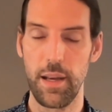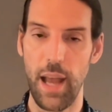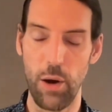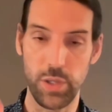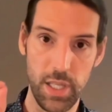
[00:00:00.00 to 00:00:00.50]

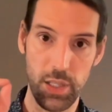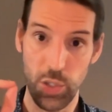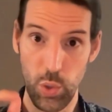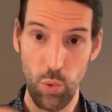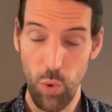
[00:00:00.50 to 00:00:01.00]
Now,
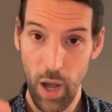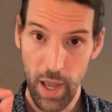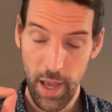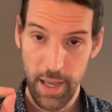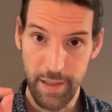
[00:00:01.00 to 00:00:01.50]
since you
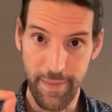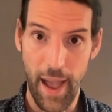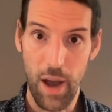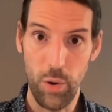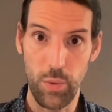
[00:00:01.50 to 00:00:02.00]

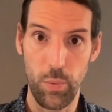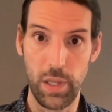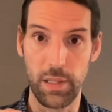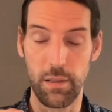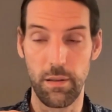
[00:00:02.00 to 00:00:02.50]
now
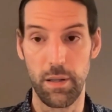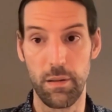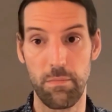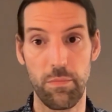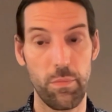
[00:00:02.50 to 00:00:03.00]

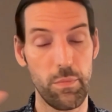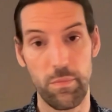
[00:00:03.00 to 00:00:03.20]
will